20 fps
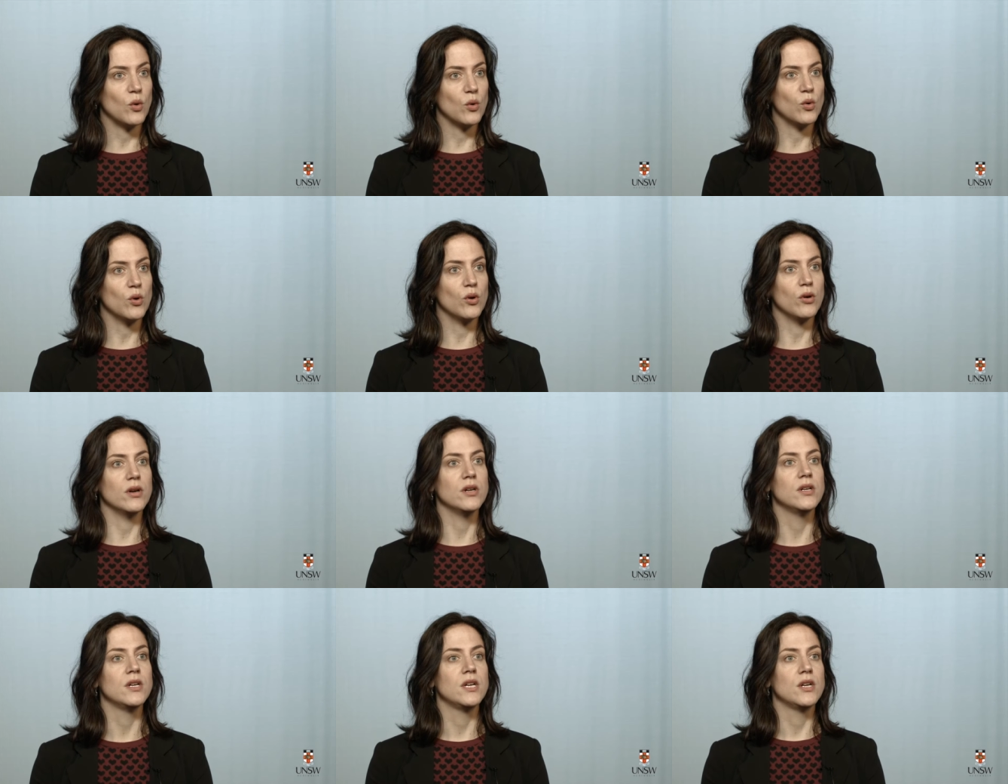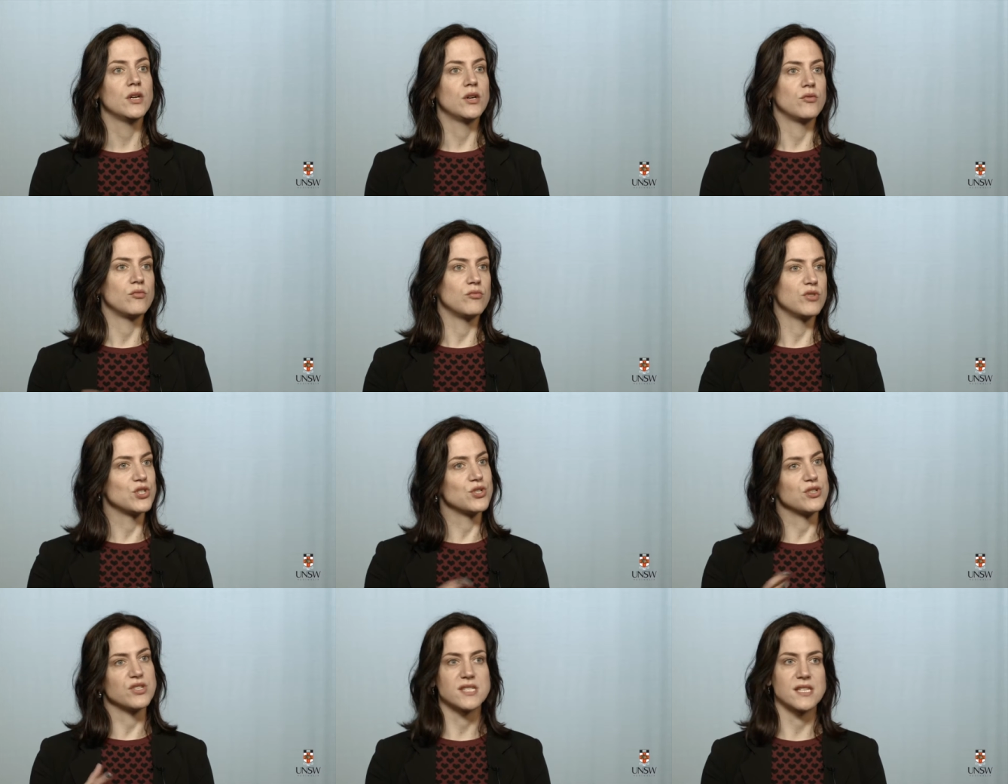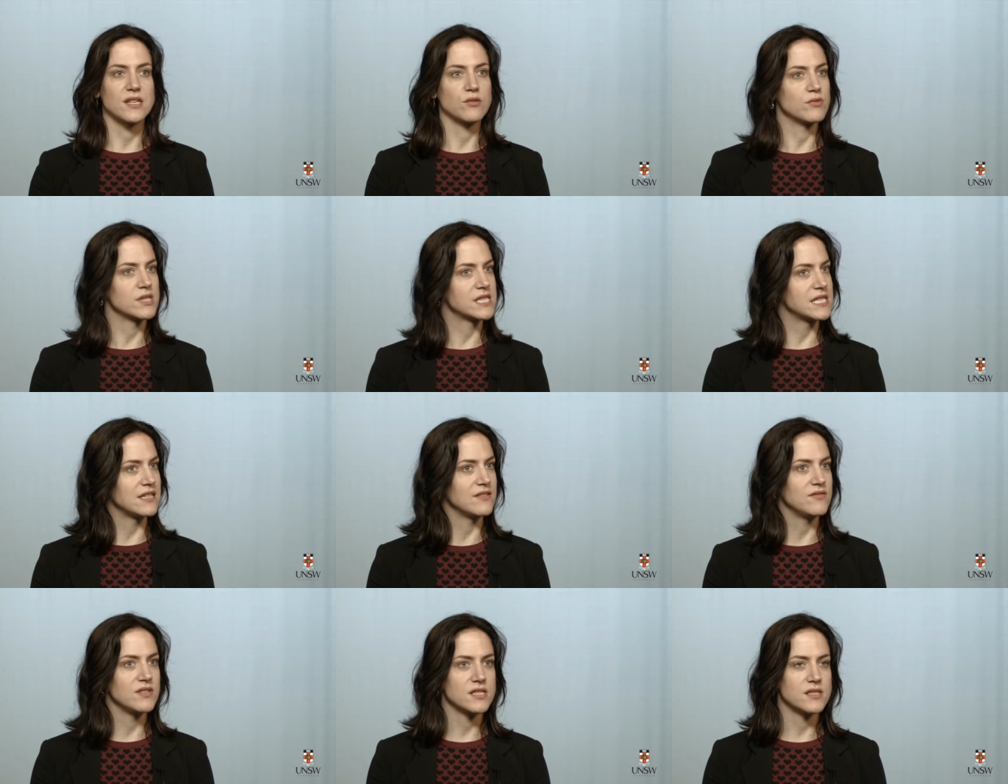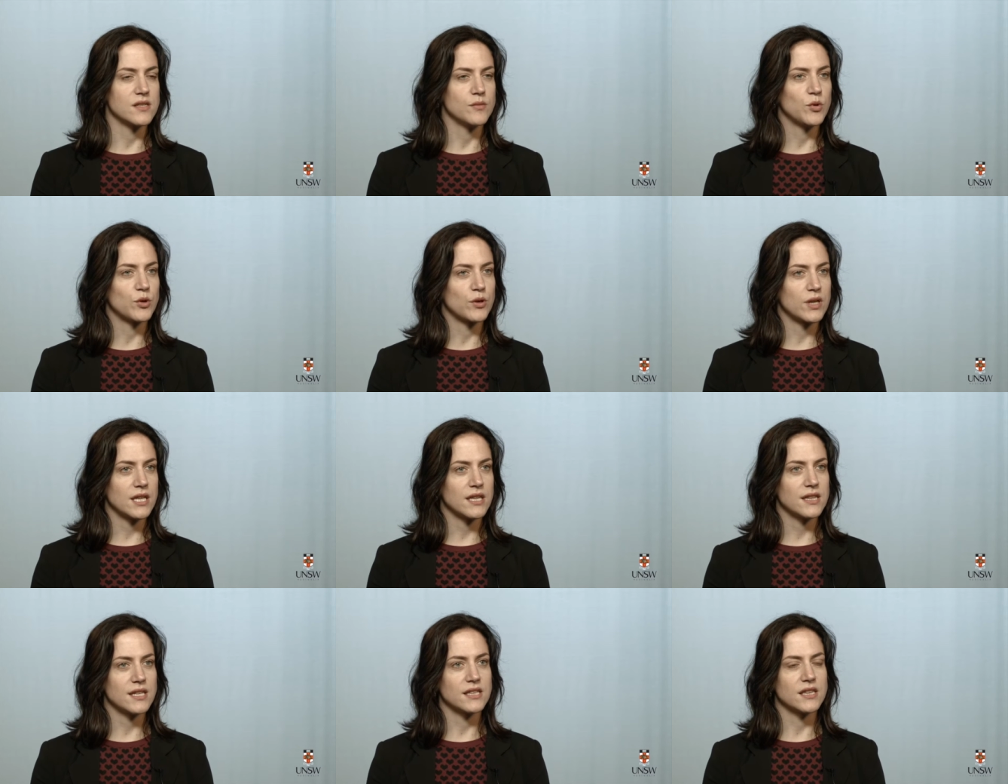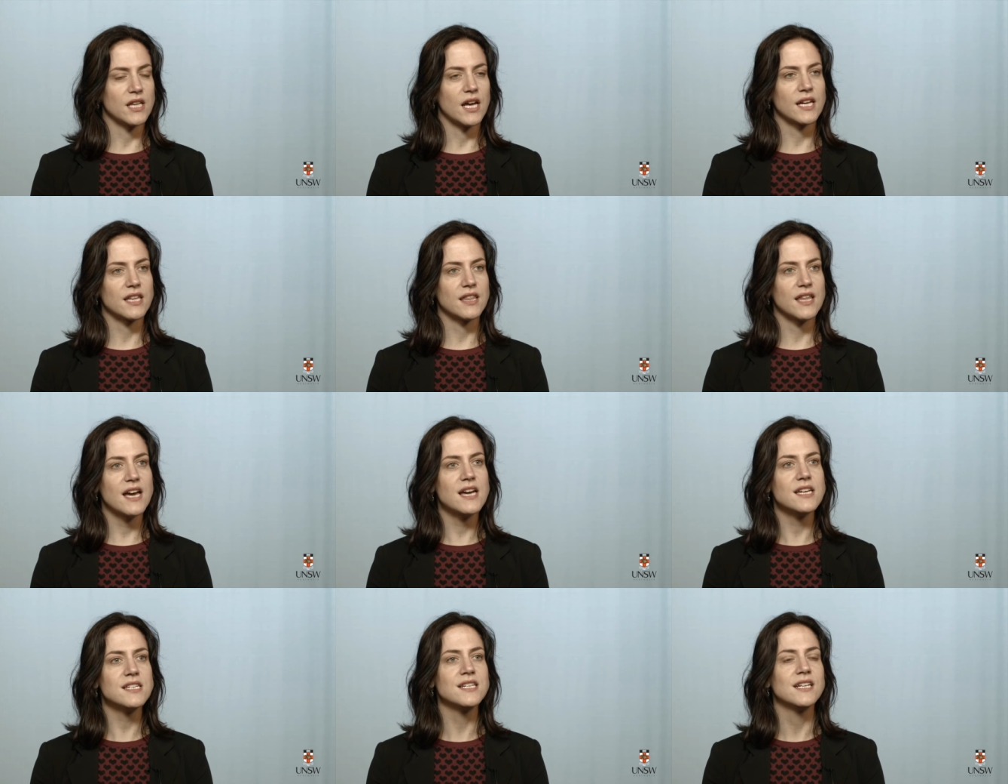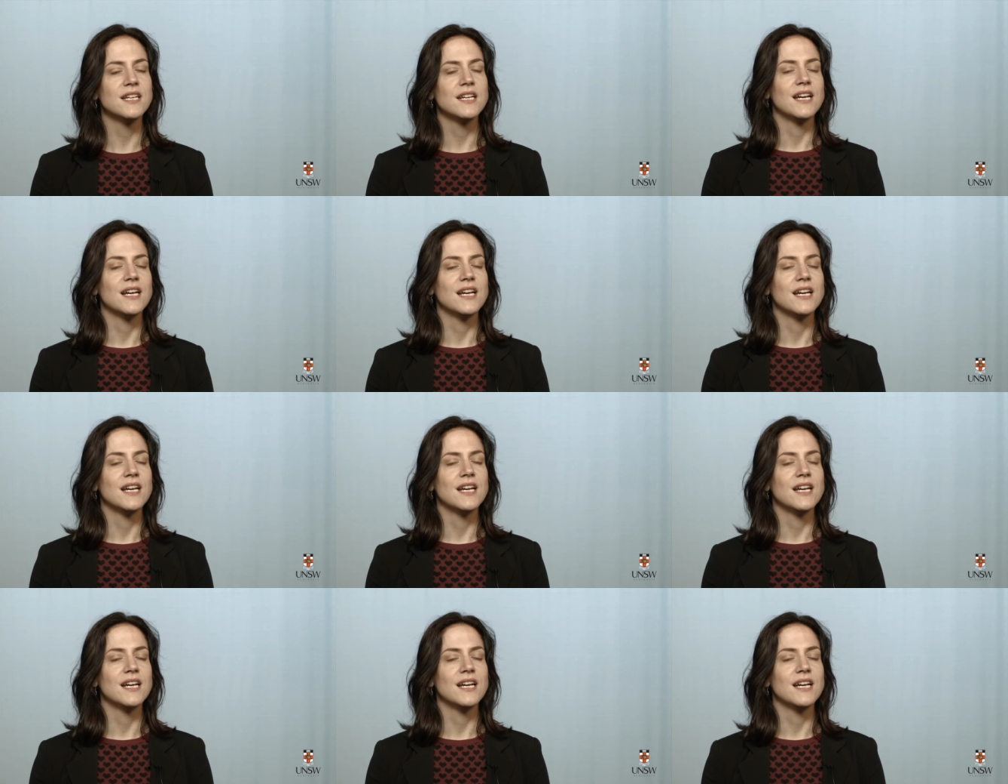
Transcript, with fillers: or reducing recidivism or anything like that.